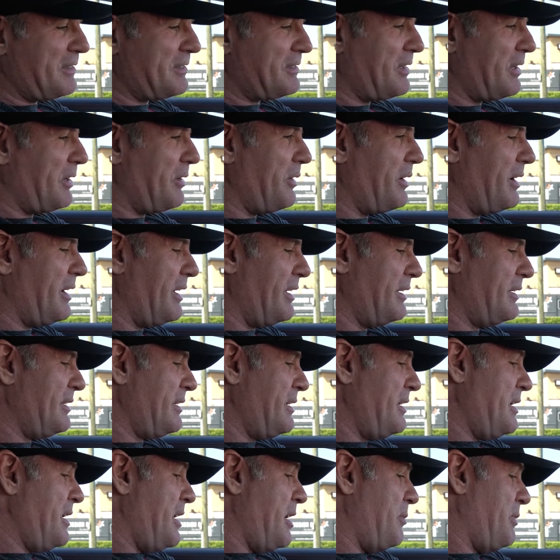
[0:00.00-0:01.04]
So I
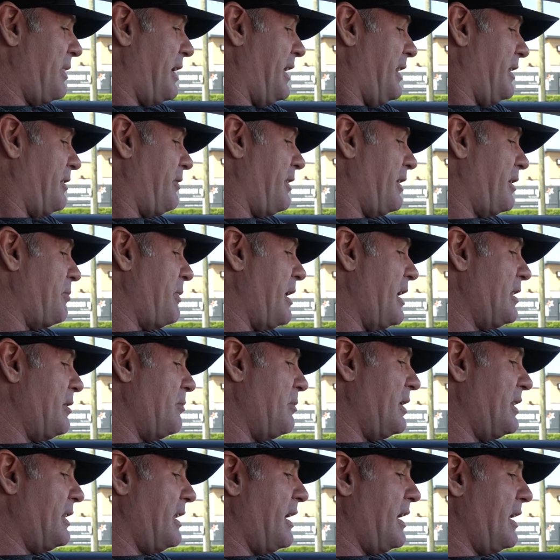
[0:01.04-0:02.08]
highly recommend them.
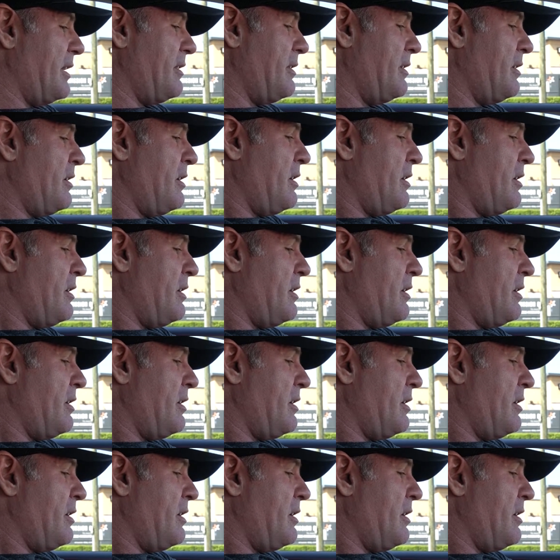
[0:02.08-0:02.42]
And then